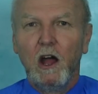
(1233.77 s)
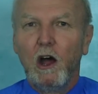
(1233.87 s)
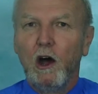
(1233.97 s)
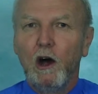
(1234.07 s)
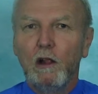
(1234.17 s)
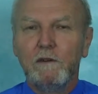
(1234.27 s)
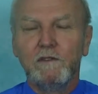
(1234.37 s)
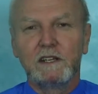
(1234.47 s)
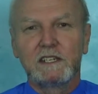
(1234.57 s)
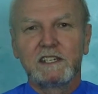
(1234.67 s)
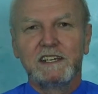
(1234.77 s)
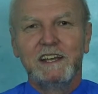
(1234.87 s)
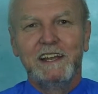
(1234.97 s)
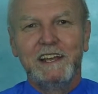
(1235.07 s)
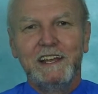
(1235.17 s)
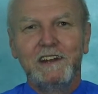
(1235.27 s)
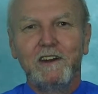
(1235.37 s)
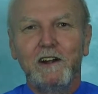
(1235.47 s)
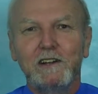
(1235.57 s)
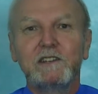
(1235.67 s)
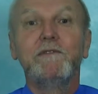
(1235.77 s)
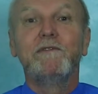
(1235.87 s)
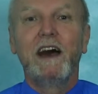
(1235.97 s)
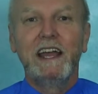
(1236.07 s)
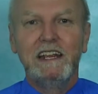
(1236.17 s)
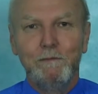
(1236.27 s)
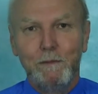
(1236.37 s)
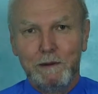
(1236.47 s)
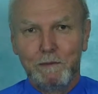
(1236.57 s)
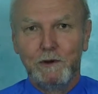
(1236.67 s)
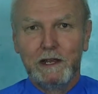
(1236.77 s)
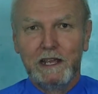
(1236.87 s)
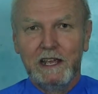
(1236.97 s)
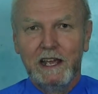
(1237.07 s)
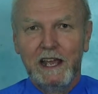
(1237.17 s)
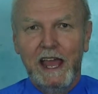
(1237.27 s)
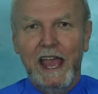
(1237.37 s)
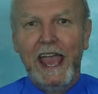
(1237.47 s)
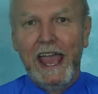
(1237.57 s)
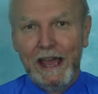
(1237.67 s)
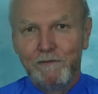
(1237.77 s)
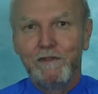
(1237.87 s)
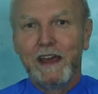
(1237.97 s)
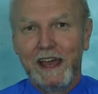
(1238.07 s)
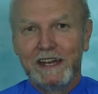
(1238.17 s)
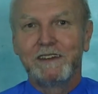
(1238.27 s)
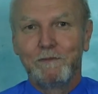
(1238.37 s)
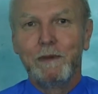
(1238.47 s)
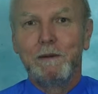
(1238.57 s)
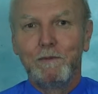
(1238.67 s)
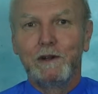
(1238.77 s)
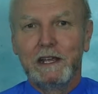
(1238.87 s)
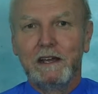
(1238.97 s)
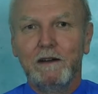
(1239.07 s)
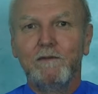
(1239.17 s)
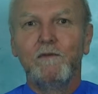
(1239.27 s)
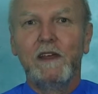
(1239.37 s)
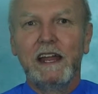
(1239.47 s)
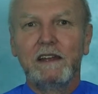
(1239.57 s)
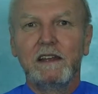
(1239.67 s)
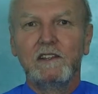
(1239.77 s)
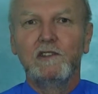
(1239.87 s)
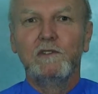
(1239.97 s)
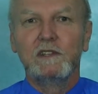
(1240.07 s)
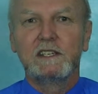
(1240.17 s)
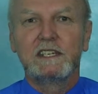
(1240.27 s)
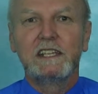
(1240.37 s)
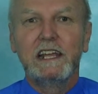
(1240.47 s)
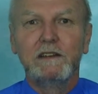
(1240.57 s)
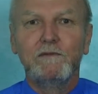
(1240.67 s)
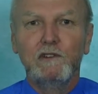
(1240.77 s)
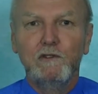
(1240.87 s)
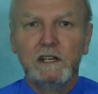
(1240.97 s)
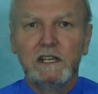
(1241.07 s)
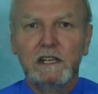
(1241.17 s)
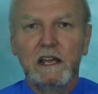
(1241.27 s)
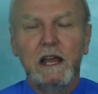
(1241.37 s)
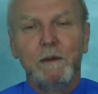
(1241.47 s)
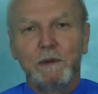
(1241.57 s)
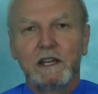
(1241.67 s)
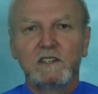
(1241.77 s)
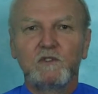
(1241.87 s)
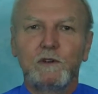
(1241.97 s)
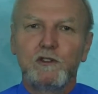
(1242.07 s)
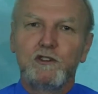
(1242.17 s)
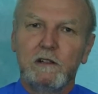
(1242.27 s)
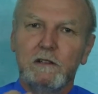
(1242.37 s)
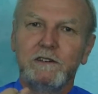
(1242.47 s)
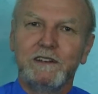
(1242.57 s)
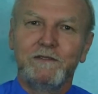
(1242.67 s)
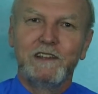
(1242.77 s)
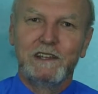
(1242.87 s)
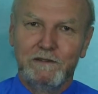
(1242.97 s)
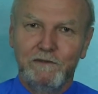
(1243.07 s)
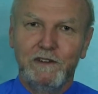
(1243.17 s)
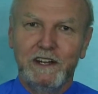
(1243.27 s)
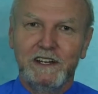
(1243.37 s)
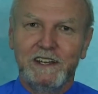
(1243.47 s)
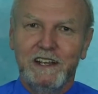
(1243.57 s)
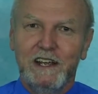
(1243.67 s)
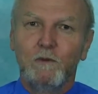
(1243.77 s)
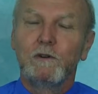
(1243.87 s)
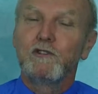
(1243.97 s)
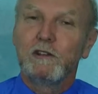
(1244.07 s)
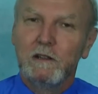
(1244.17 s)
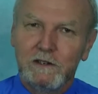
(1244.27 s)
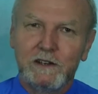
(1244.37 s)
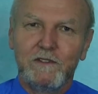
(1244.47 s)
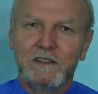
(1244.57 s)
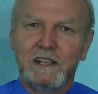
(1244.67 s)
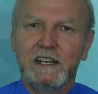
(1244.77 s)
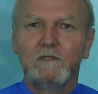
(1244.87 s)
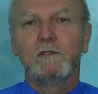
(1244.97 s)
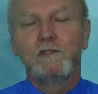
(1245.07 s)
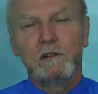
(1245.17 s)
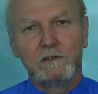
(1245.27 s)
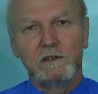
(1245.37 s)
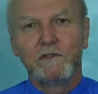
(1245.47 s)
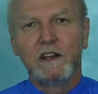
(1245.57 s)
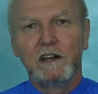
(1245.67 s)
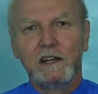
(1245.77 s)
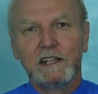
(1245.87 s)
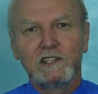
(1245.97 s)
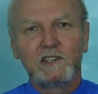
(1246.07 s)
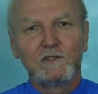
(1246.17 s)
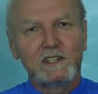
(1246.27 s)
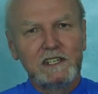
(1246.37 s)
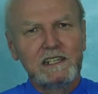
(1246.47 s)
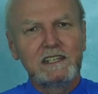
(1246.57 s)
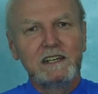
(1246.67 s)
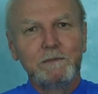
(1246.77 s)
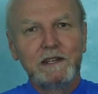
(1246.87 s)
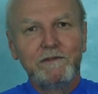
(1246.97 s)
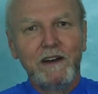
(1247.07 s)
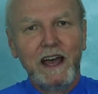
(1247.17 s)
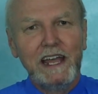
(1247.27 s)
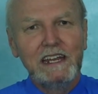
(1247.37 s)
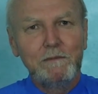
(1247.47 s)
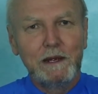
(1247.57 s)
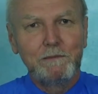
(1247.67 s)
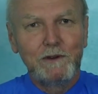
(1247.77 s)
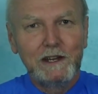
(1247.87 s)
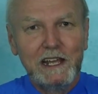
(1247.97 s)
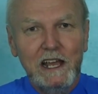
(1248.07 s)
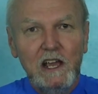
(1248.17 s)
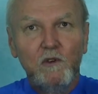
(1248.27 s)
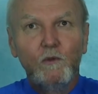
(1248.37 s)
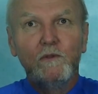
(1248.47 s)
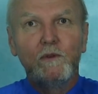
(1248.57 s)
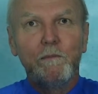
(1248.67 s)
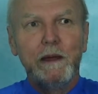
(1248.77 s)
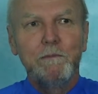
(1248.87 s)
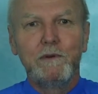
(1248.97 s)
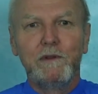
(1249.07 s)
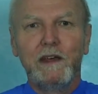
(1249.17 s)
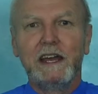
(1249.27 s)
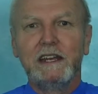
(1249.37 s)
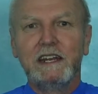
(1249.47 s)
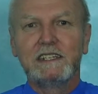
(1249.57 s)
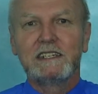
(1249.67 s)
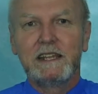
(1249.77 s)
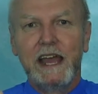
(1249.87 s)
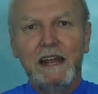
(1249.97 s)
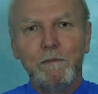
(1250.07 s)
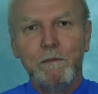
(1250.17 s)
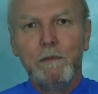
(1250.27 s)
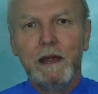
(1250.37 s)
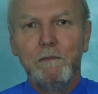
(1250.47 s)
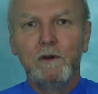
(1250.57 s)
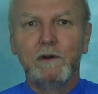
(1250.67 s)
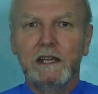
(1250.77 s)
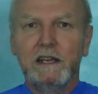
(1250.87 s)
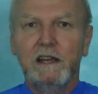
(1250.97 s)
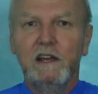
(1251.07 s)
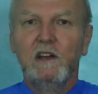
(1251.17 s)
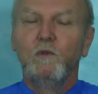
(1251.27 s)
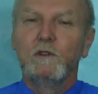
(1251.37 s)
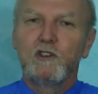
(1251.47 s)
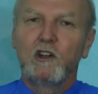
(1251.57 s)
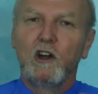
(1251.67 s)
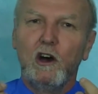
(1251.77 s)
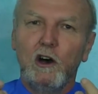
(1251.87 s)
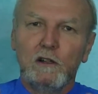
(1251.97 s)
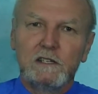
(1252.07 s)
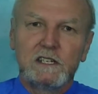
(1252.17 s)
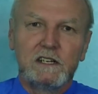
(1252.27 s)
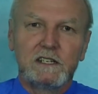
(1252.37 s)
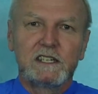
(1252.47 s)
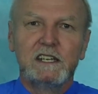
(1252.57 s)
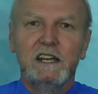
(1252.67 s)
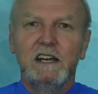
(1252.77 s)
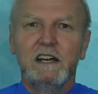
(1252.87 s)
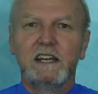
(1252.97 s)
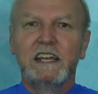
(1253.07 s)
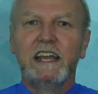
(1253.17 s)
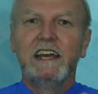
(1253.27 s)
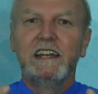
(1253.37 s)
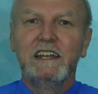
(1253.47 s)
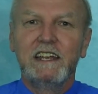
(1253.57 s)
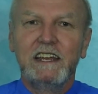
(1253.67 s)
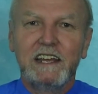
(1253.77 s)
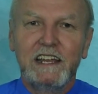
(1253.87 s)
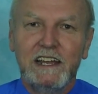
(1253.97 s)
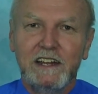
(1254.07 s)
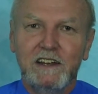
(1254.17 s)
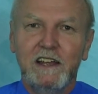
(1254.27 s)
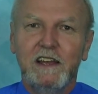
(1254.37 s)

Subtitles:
all of us in our divine memory have that memory of that state of unity, because we're children of the infinite, we're children of the light, we're children of God, and so in some divine memory we remember that, and it's that memory which calls us again and again,